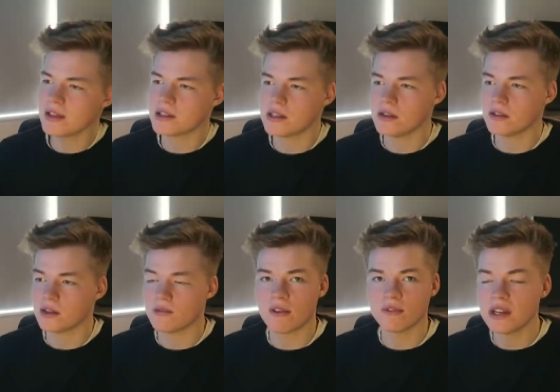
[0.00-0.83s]
think
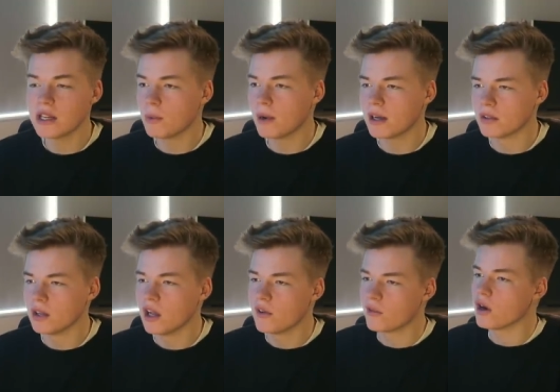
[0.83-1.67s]
she ran really
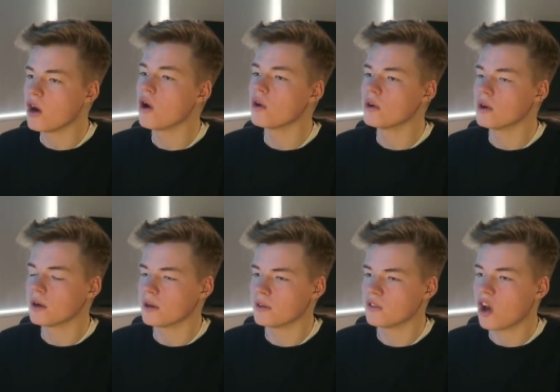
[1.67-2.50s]
well for a
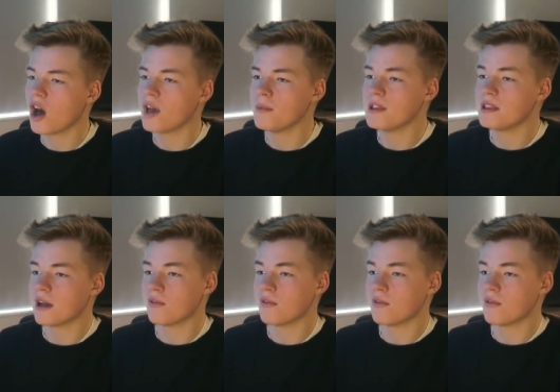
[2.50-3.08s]
long time in